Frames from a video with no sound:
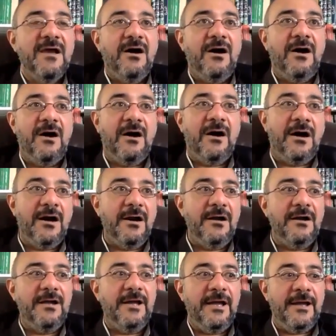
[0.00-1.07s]

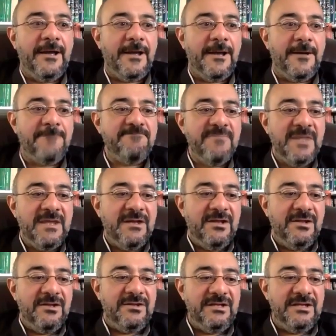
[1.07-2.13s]
are
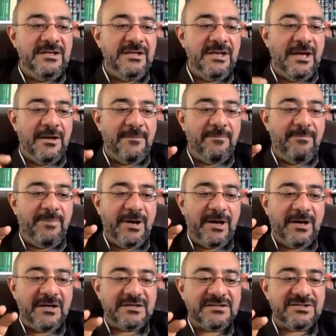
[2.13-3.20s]
the
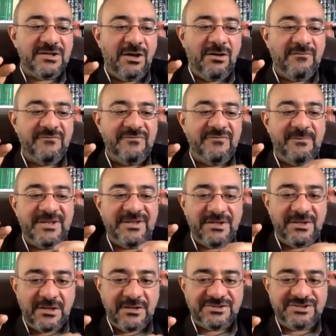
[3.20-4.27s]
part of the
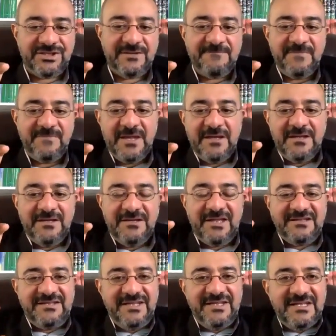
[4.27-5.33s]
methodology
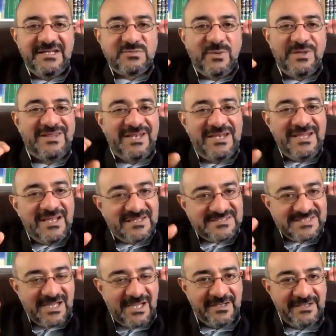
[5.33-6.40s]
that deals with the legal
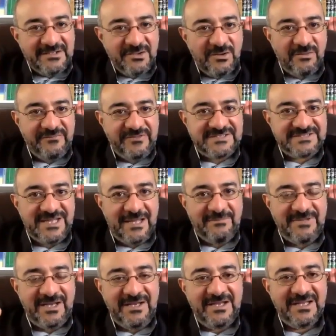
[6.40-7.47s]
side of Islam,
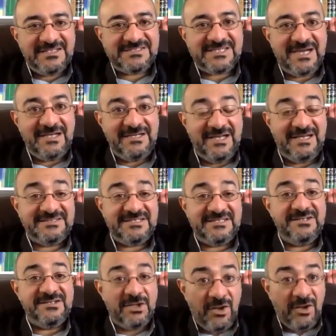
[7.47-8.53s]
the legal side as in
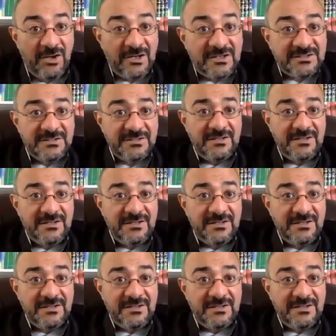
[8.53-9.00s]
the law,